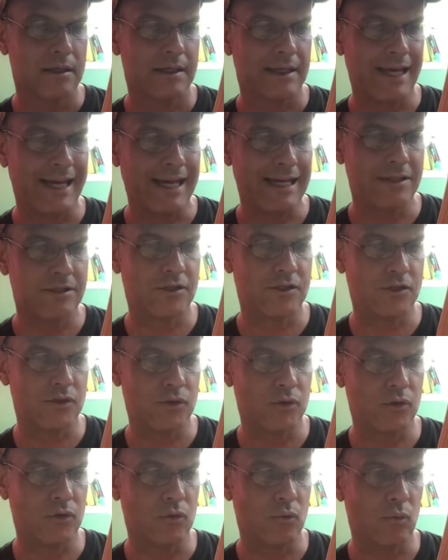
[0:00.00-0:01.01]
"Can't
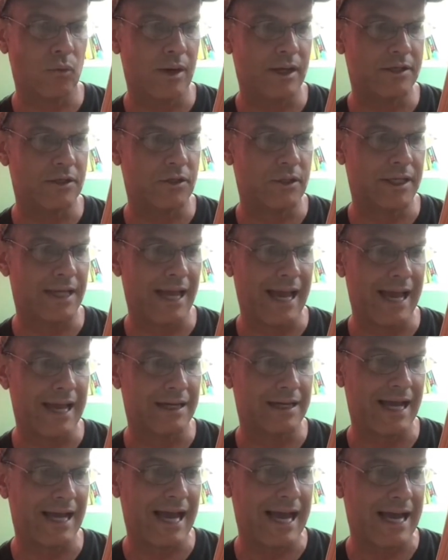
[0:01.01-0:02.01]
shoot what you
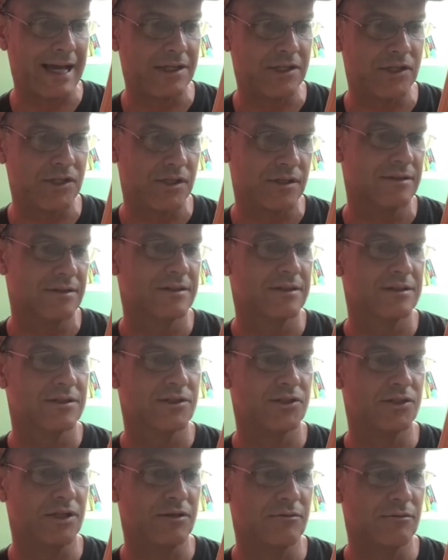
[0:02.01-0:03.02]
can't catch,"
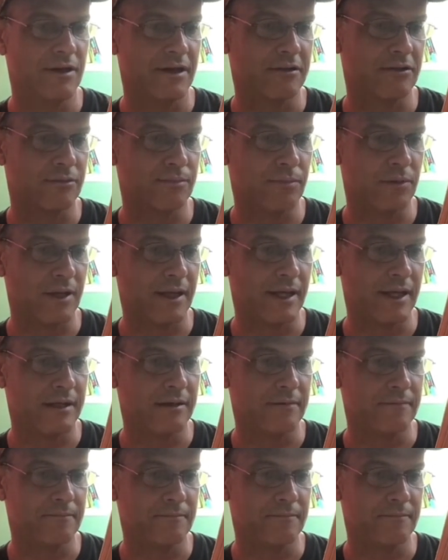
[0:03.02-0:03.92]
she explained.